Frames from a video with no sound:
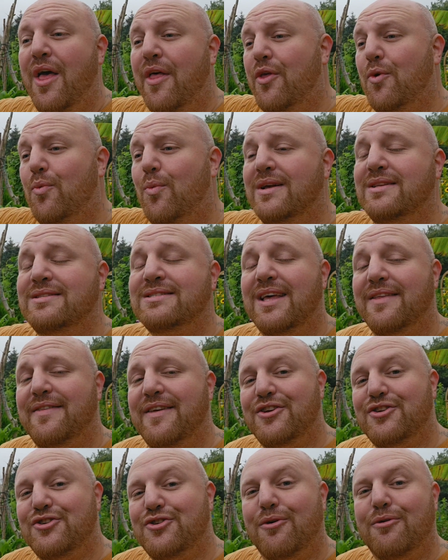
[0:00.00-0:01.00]
The ones that they
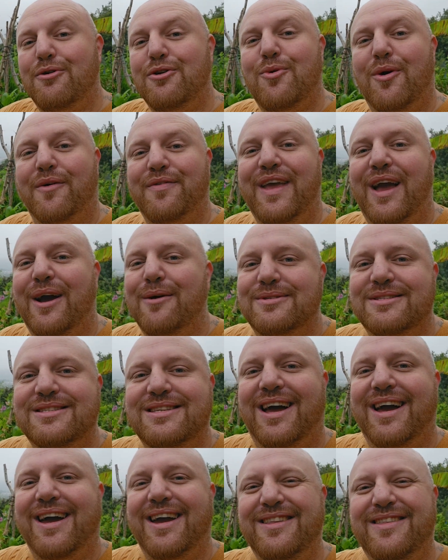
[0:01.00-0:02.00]
show you on the
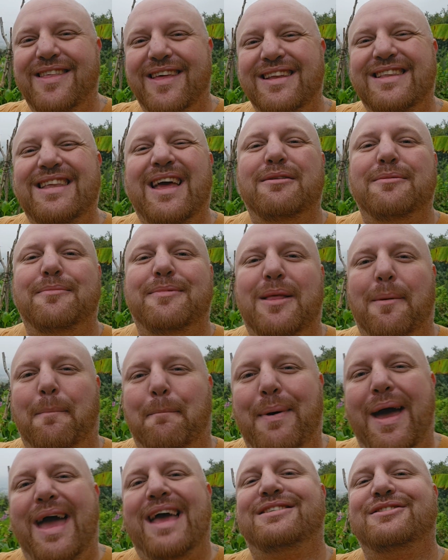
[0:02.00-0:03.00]
outside, they tend to be the
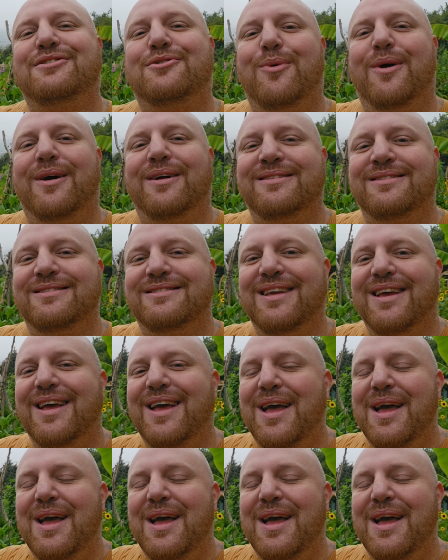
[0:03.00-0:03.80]
best ones,